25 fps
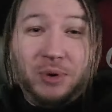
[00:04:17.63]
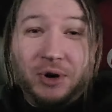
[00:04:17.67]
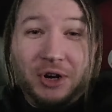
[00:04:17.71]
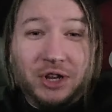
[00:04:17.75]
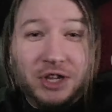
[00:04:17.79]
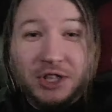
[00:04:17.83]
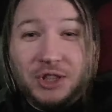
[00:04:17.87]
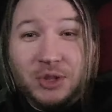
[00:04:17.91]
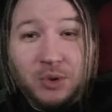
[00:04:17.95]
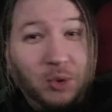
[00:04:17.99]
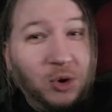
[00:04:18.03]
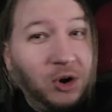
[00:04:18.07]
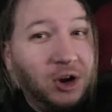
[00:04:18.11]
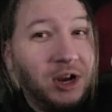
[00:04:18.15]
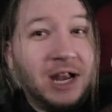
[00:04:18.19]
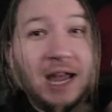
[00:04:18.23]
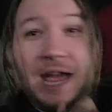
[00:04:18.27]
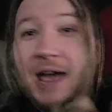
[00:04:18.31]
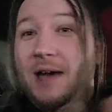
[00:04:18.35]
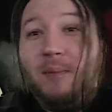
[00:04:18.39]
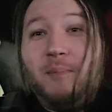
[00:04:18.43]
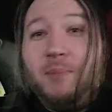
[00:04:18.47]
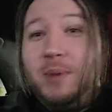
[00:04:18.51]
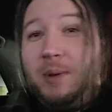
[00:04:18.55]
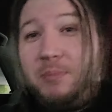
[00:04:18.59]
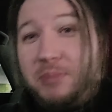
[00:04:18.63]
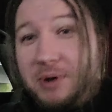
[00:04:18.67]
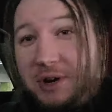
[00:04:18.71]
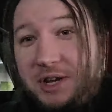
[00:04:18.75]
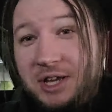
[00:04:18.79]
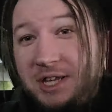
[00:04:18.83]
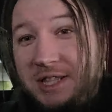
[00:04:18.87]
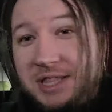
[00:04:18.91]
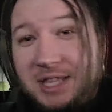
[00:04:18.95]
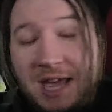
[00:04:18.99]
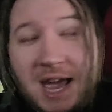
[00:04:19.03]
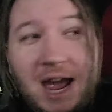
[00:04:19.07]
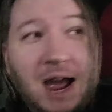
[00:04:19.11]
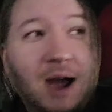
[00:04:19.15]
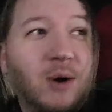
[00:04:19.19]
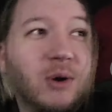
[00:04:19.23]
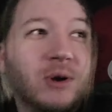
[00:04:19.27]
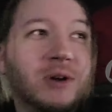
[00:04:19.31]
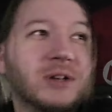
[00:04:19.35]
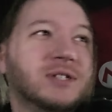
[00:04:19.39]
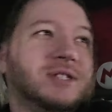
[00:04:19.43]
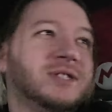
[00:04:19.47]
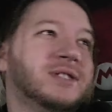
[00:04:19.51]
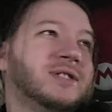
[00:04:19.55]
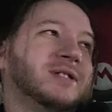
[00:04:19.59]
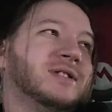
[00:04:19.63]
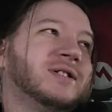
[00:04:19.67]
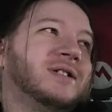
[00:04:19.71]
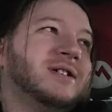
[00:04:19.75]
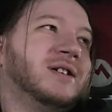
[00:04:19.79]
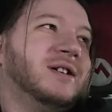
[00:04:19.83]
putting in the work. I haven't been putting in the hours.